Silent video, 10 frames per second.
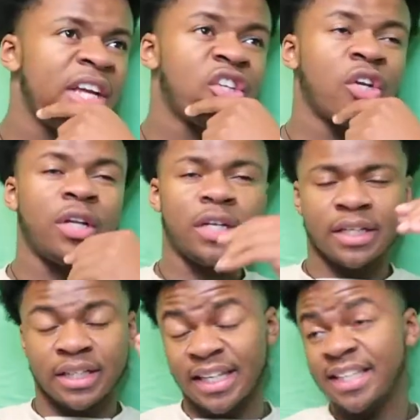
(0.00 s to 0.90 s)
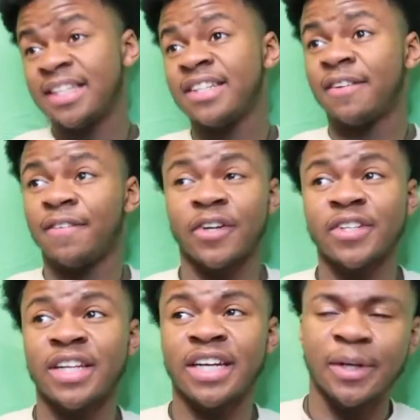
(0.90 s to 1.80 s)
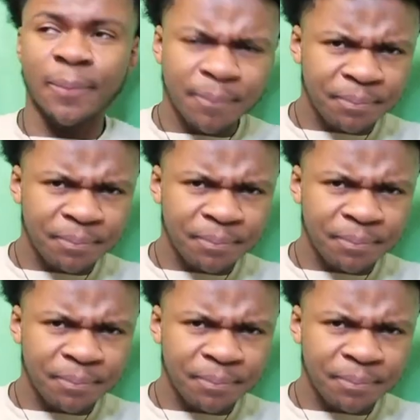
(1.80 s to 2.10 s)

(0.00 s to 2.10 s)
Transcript: So look, this is the first thing.